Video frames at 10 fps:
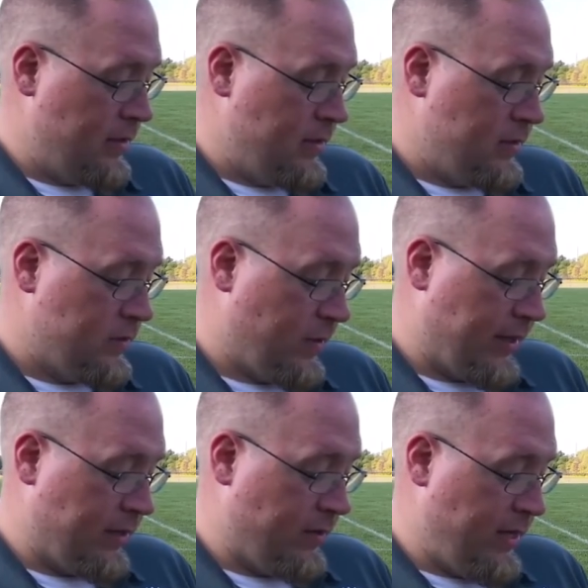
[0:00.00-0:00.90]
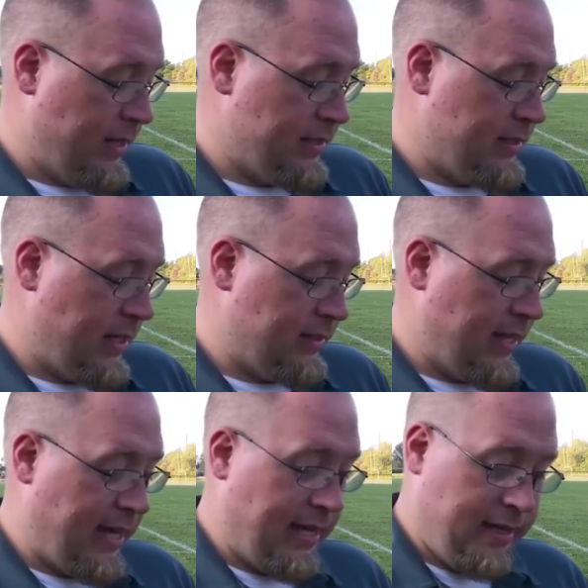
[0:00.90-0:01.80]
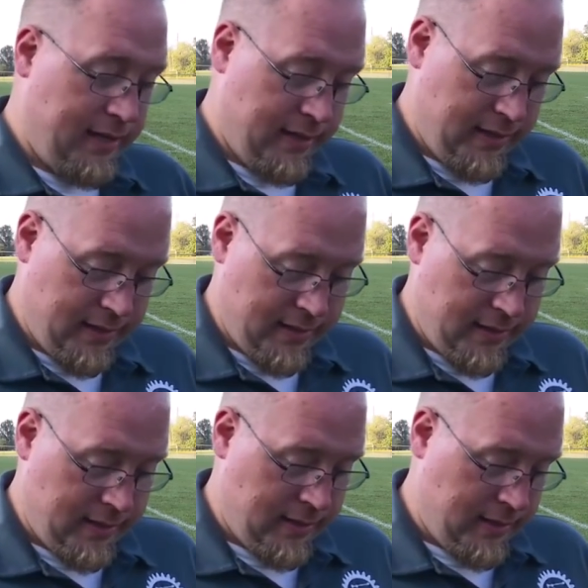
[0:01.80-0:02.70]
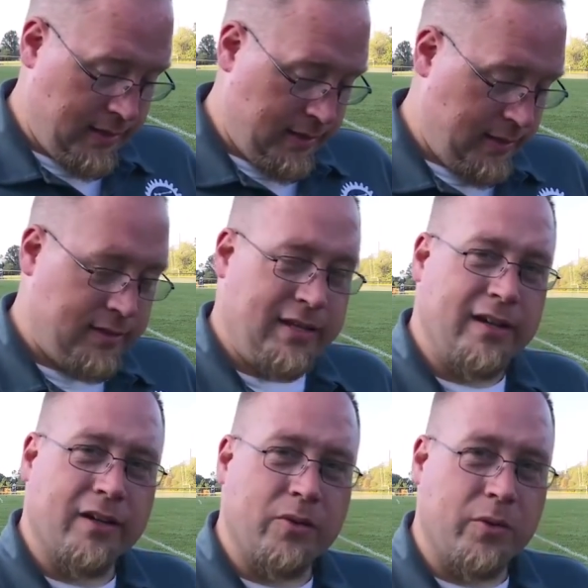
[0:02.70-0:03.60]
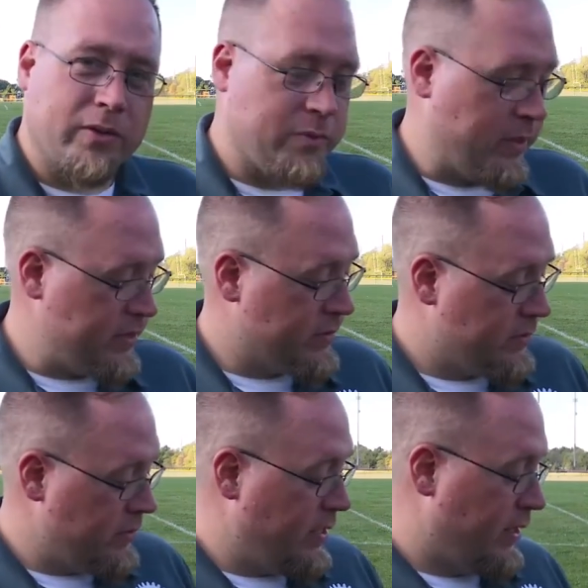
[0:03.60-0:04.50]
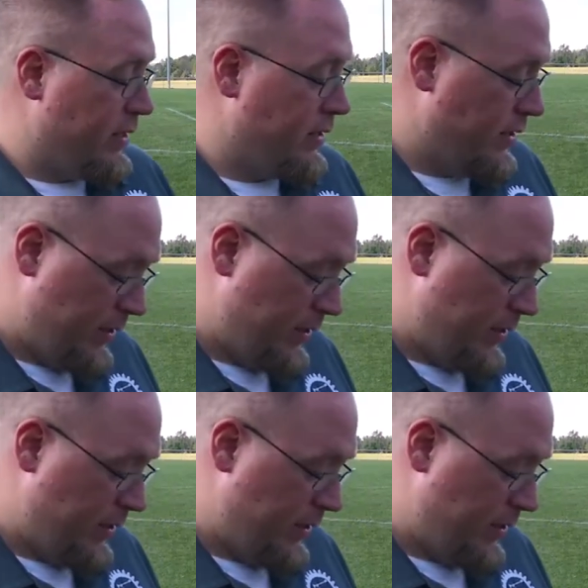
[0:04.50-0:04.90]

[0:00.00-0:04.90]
So I can go ahead and take our 1/4-20 screw here,